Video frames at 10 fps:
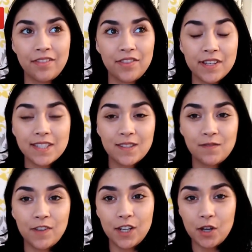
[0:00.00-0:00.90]

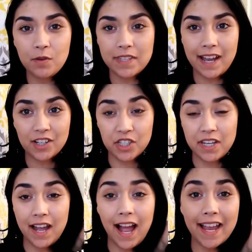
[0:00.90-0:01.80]
This video was
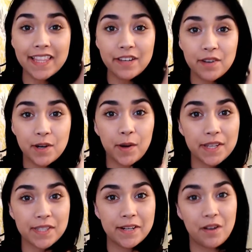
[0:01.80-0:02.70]
actually highly
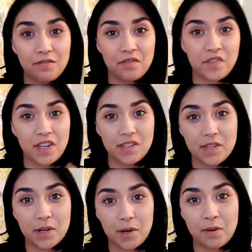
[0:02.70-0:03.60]
requested off of
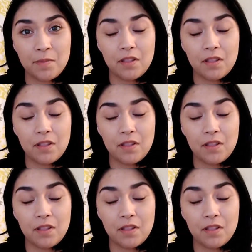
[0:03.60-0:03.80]
Instagram.